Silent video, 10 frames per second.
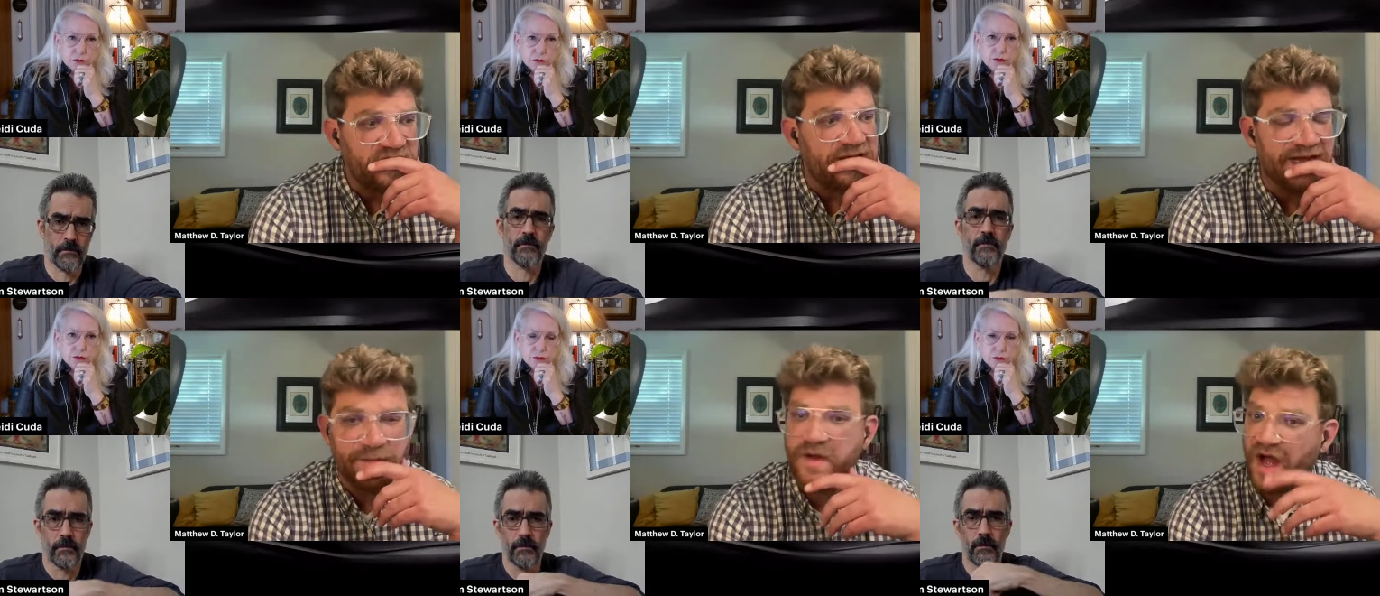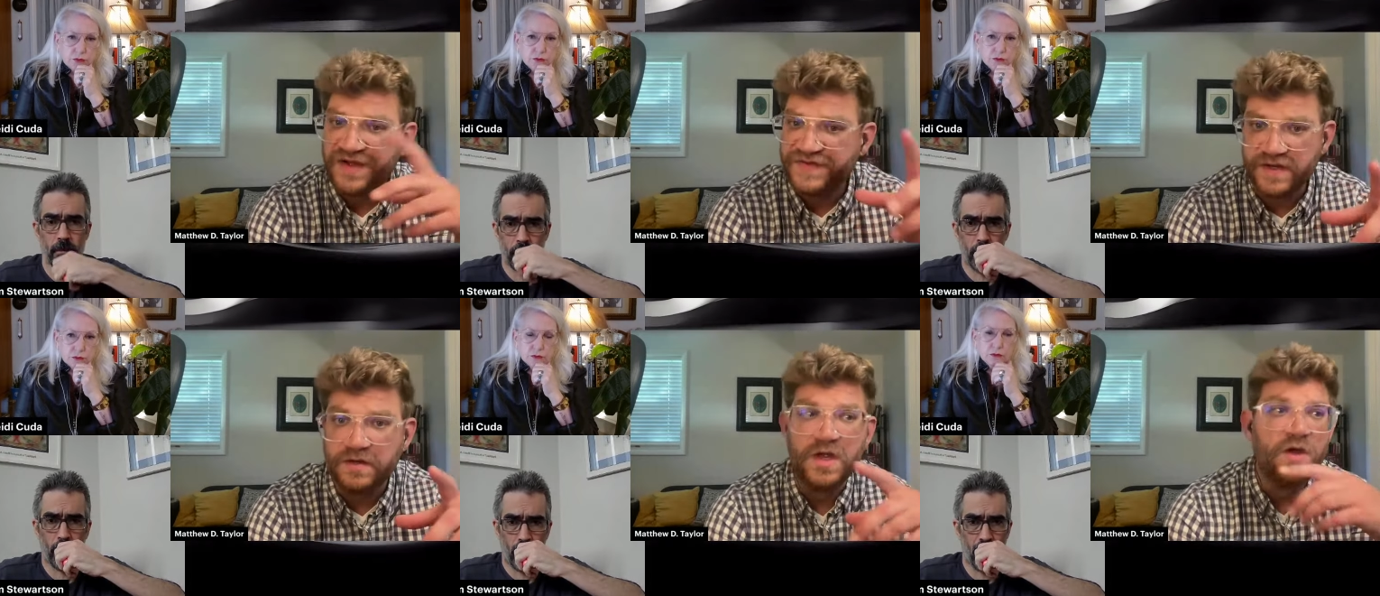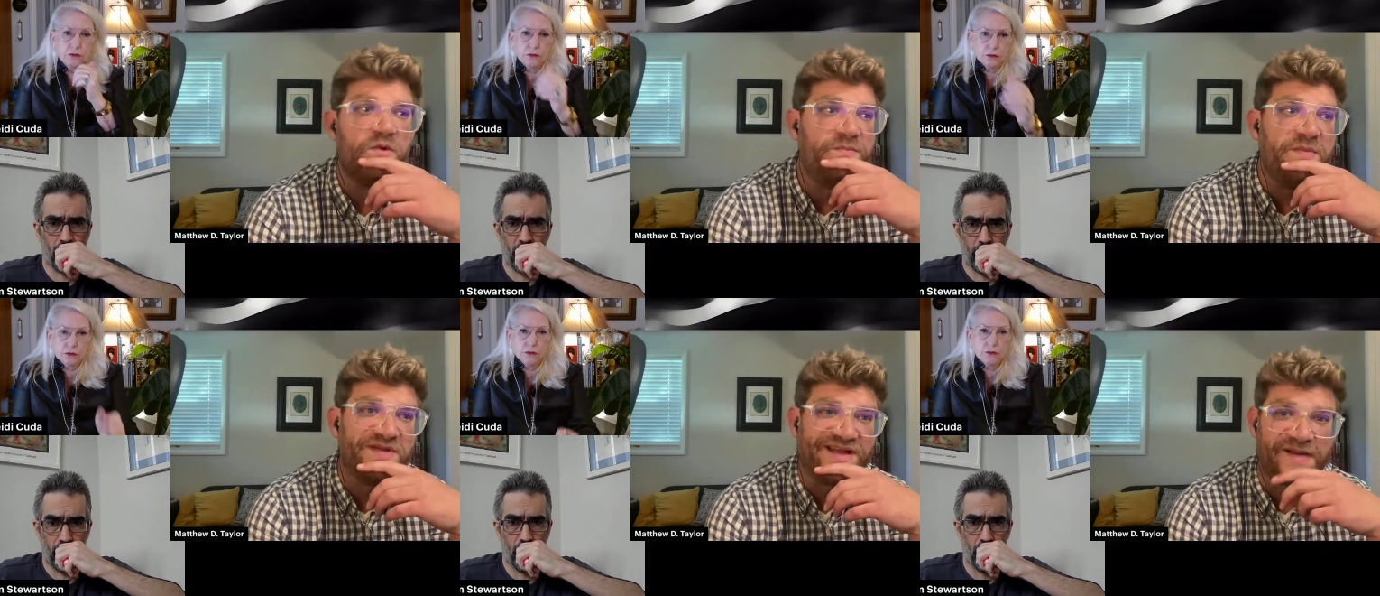Speaker 1: Um, often, when
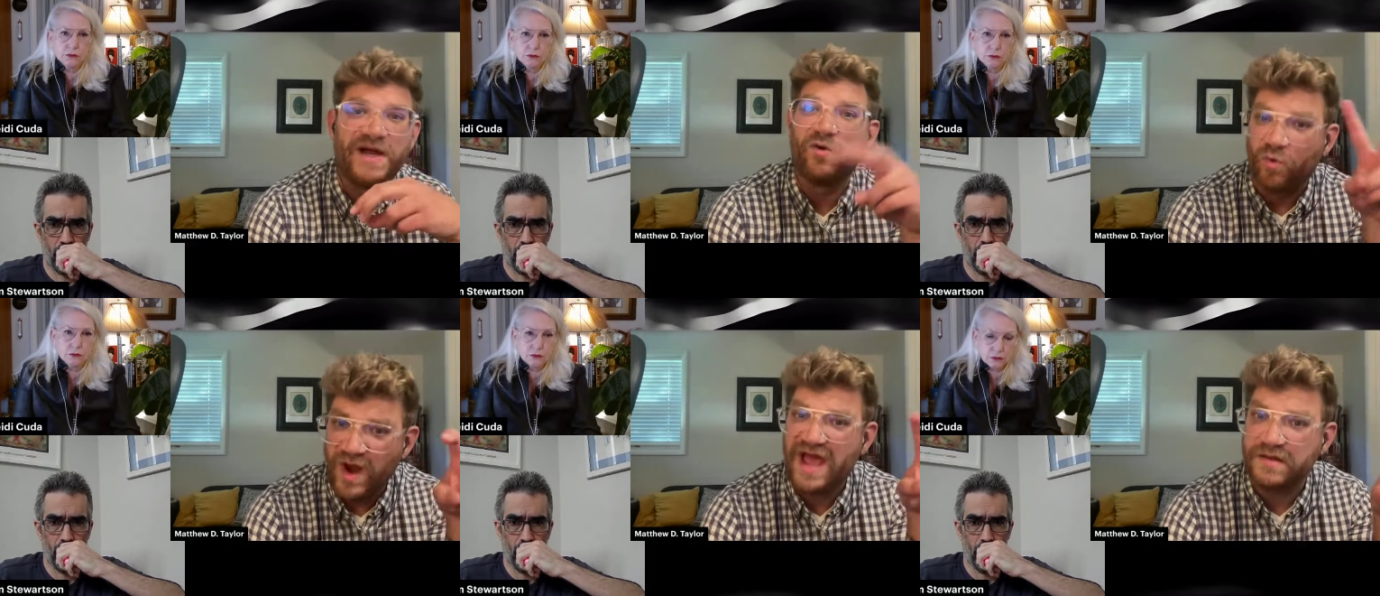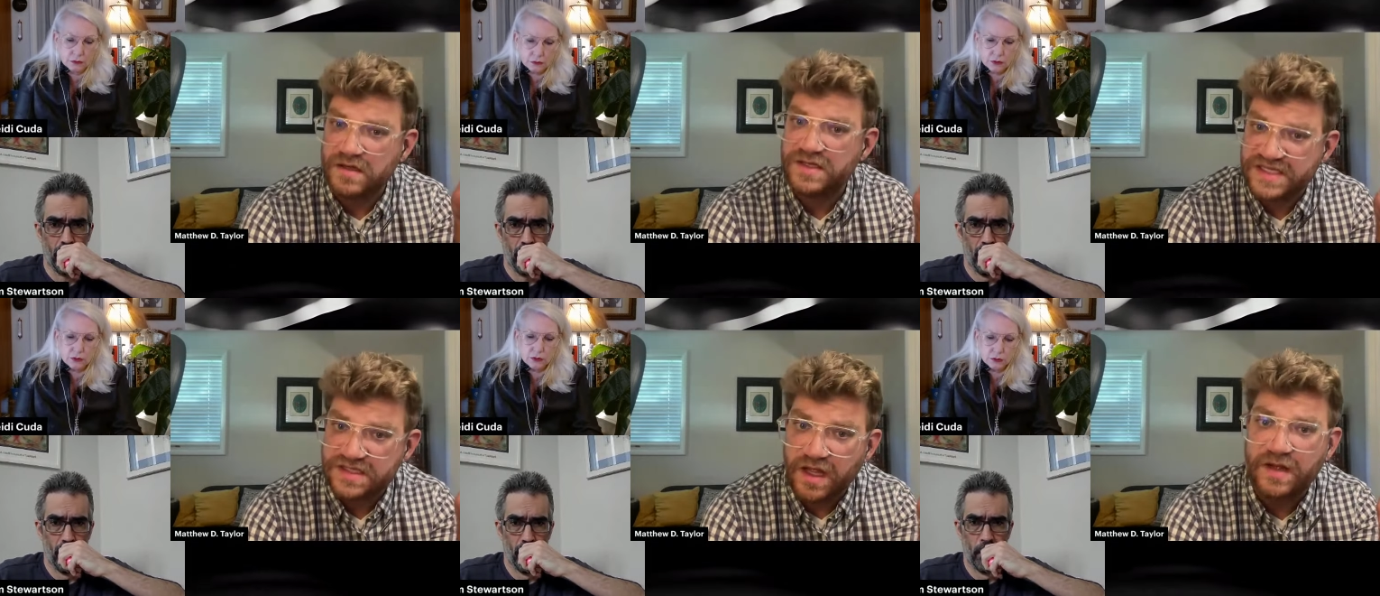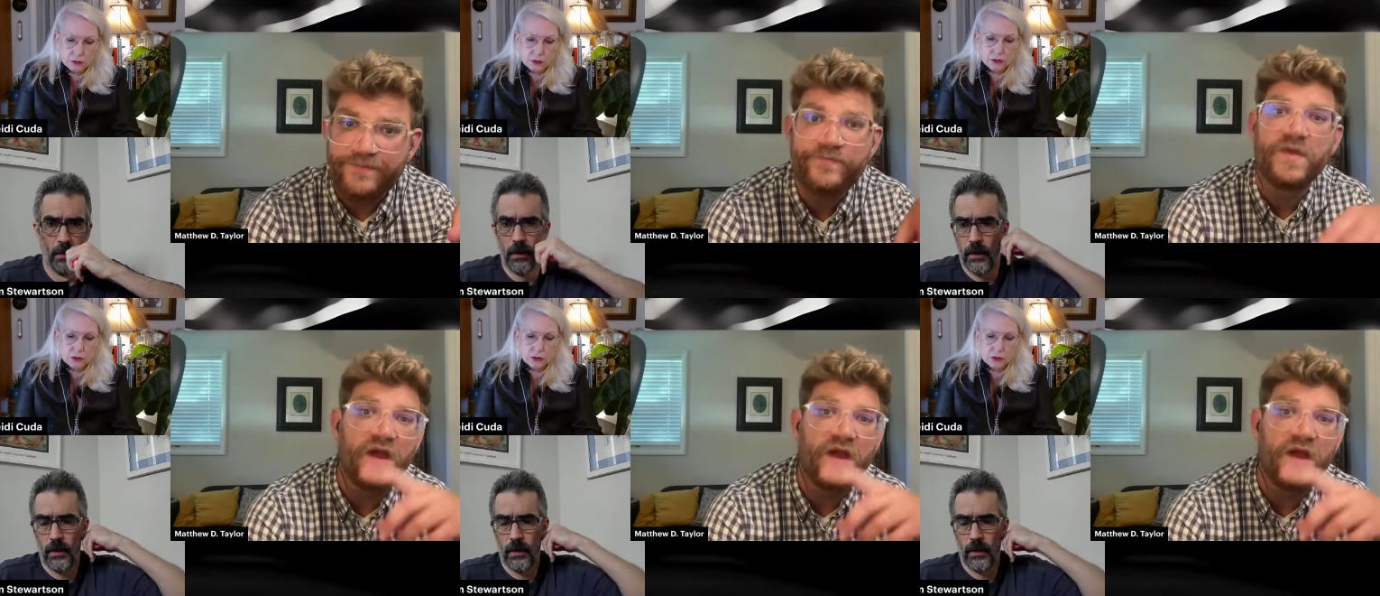people talk about radical Islam,